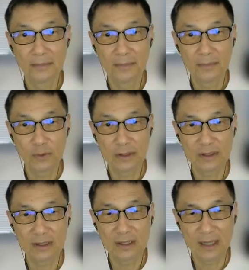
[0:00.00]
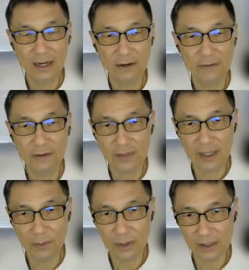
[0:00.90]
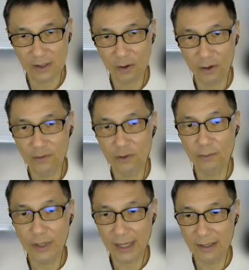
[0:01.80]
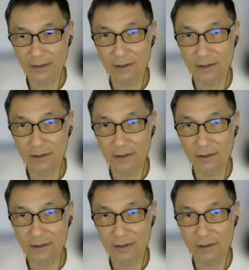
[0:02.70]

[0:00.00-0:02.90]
with N of 50 with a score of 2.83.